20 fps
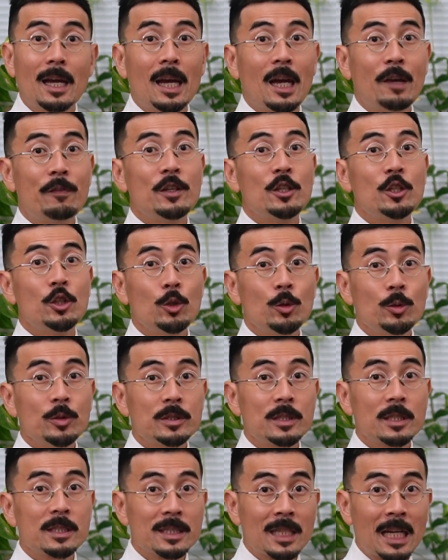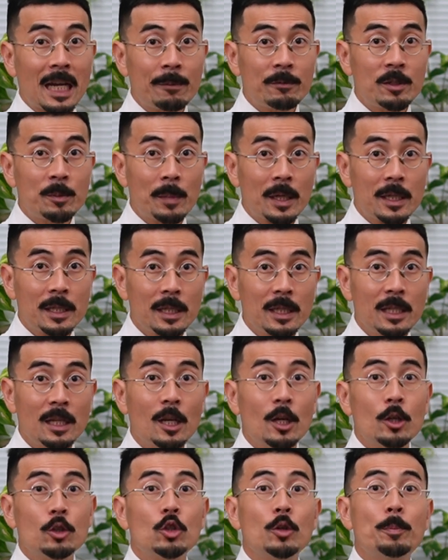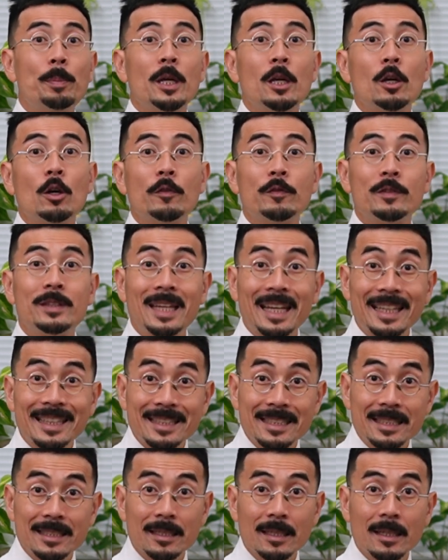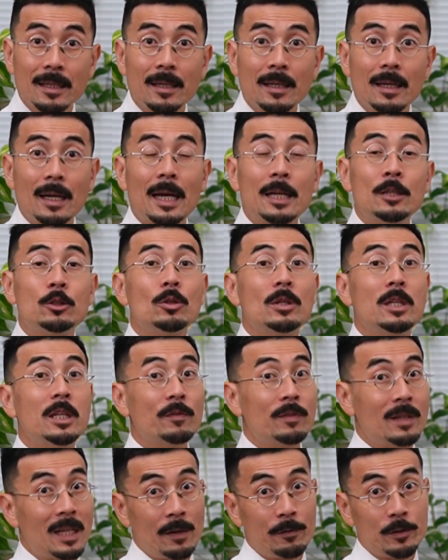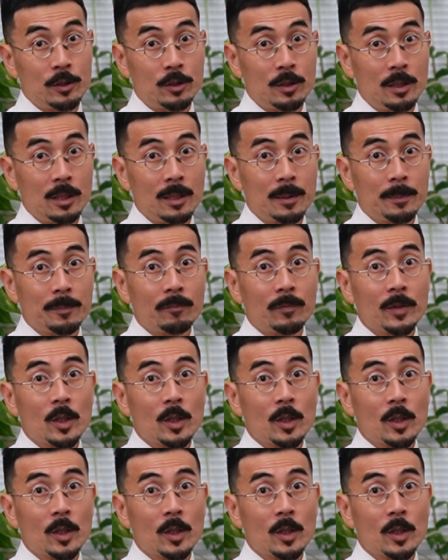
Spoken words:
having used the scammed money to pay off debts and to live lavishly.